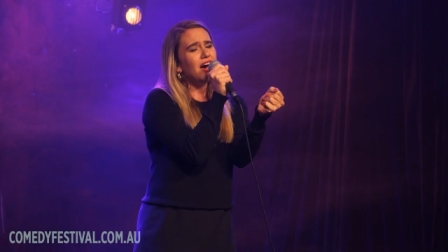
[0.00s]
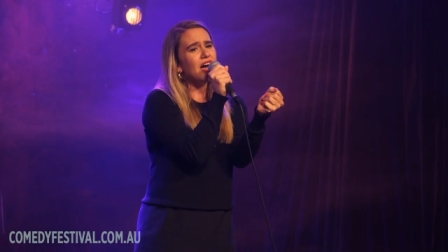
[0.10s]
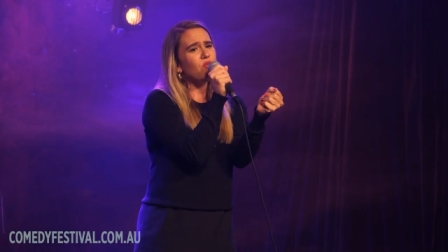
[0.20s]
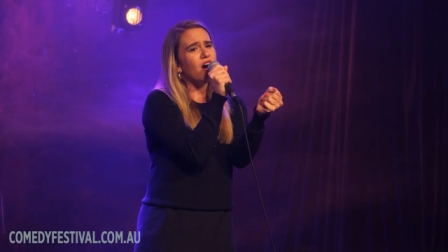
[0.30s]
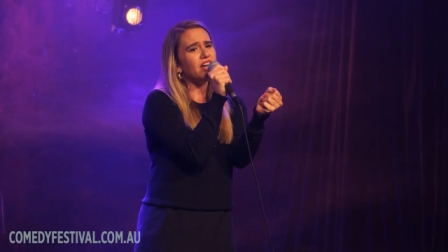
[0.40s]

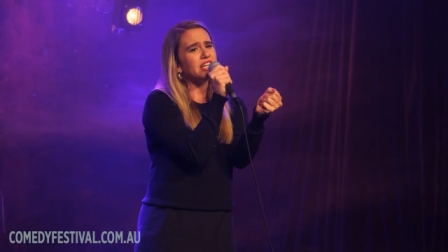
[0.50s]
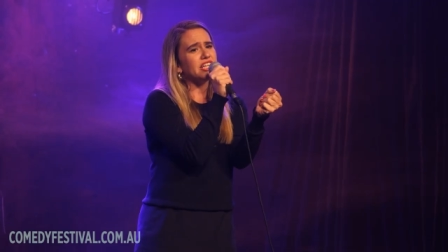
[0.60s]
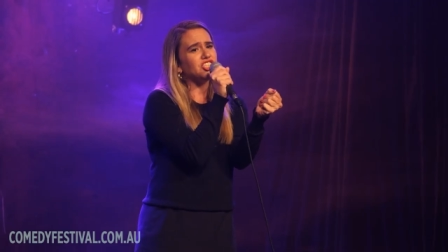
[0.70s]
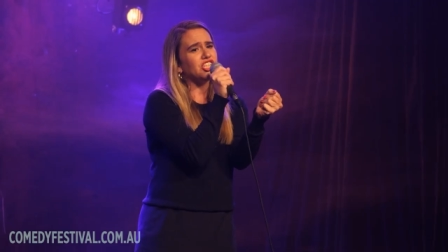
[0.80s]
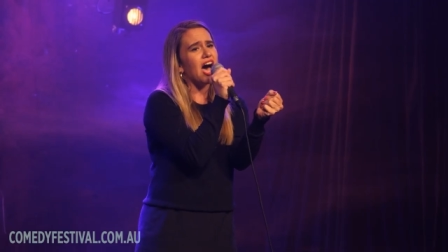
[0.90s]
I wanted
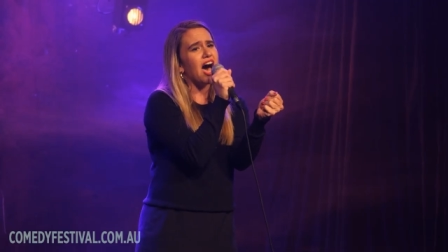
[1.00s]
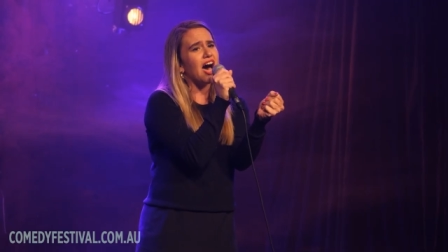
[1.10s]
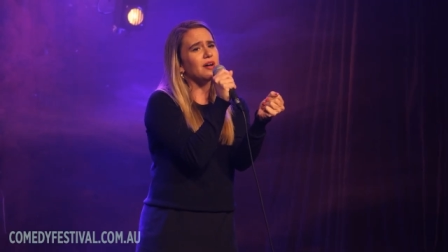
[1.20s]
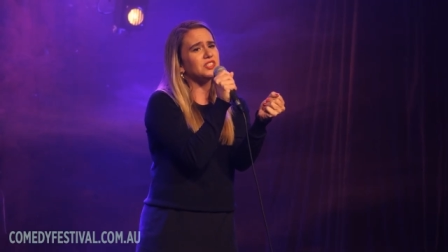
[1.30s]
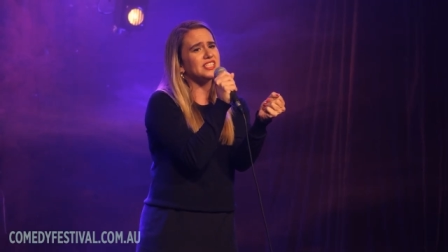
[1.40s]
a
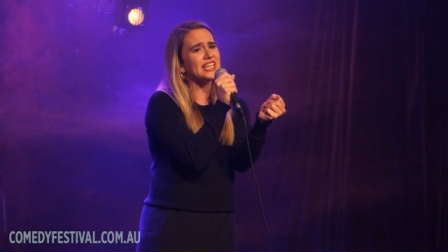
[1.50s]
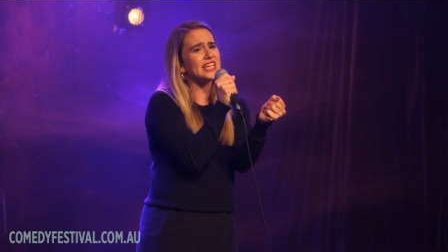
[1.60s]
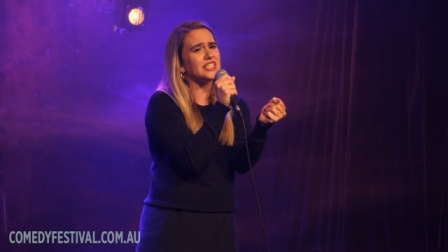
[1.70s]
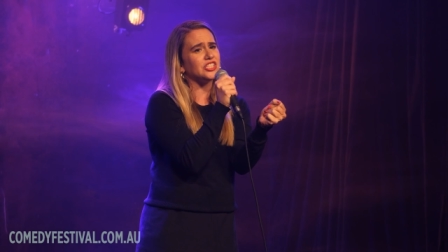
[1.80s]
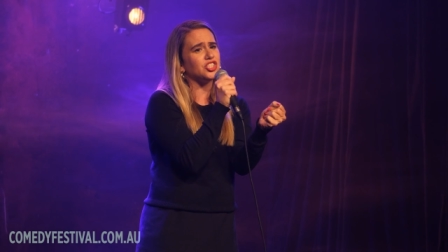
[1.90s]
Charmed
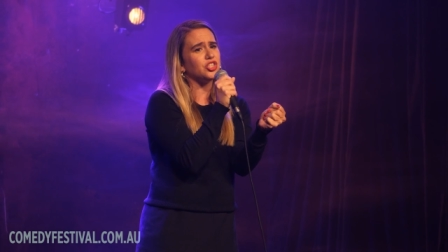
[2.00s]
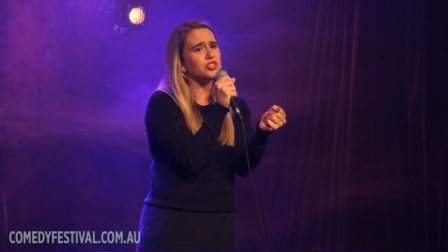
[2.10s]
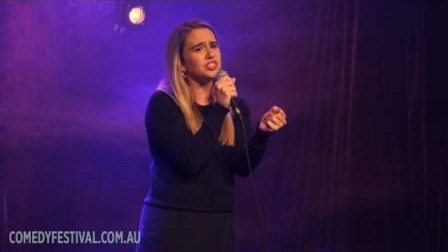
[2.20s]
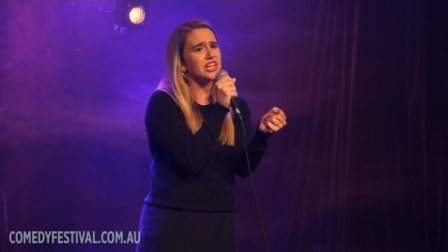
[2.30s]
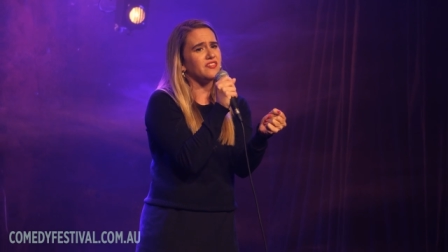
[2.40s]
season two D
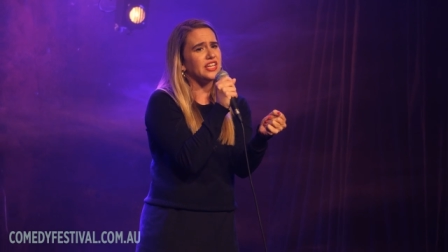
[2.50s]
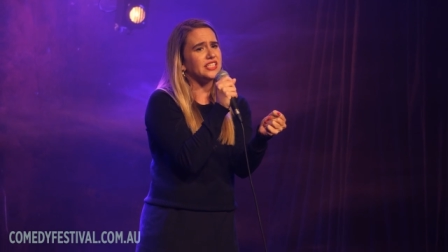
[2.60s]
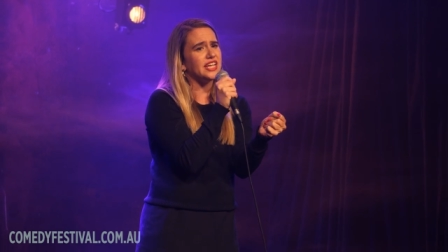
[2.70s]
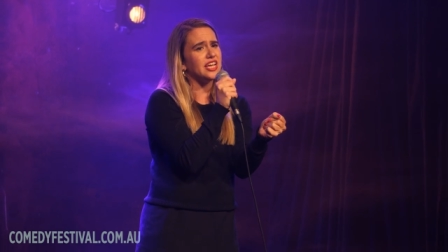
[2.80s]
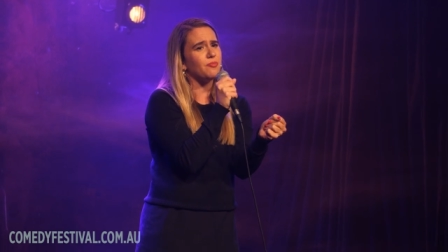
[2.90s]

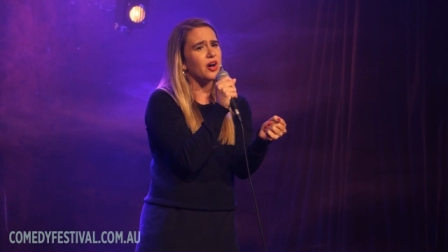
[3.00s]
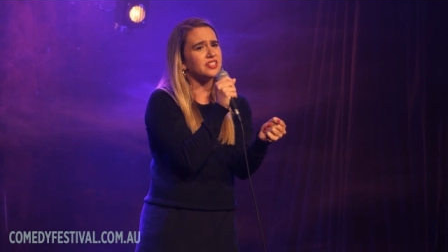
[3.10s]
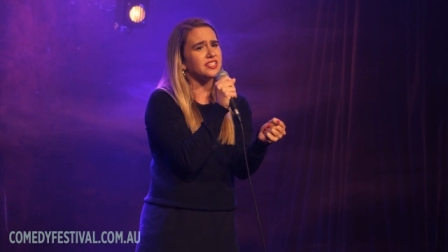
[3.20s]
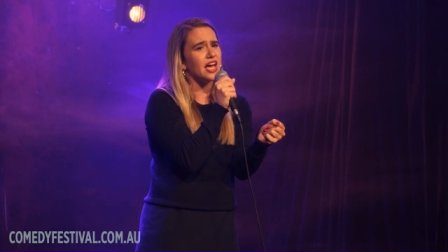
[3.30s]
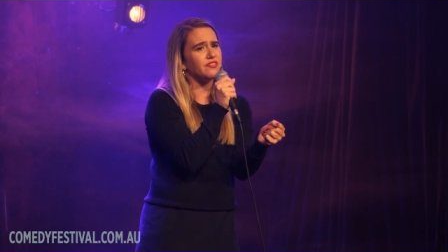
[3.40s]
V D box
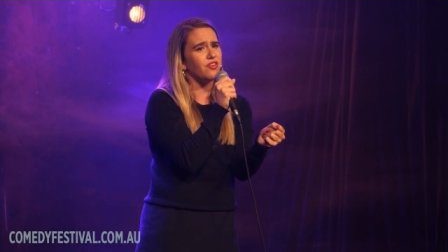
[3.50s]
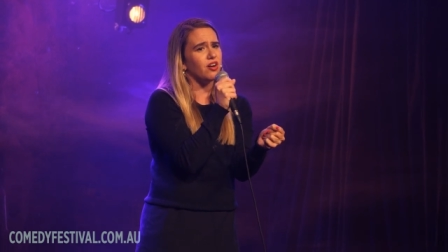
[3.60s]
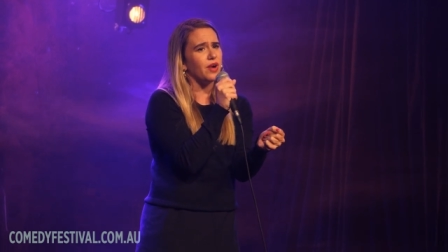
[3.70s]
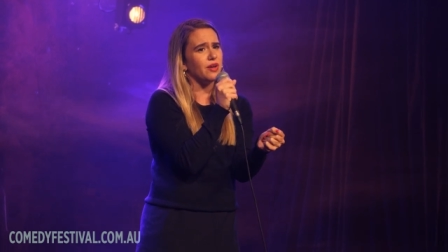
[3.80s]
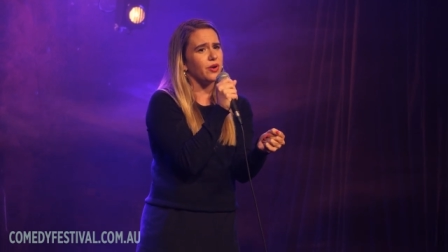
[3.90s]
set
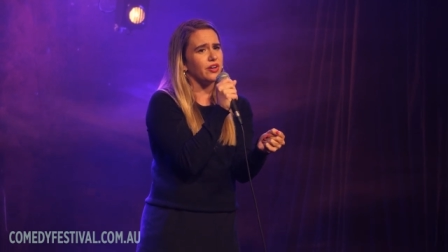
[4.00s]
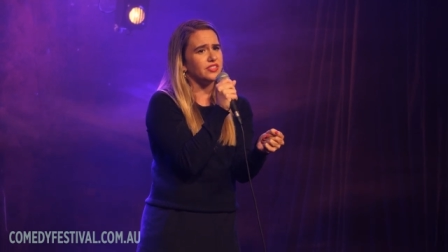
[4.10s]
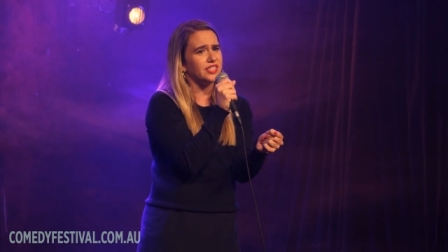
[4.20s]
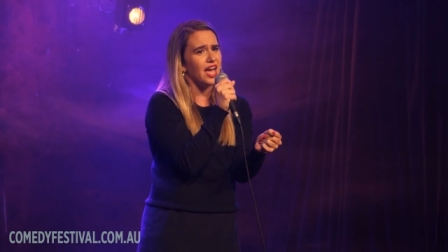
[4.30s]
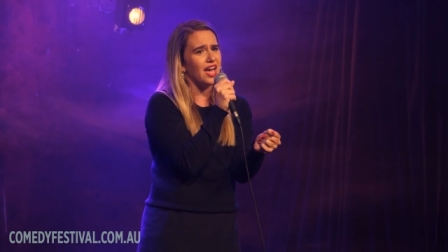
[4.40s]
for my
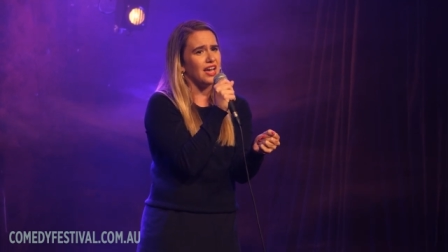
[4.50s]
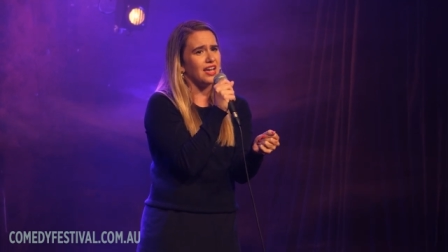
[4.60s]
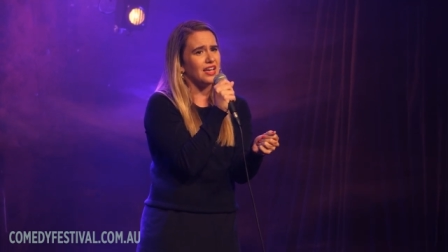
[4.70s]
birthday.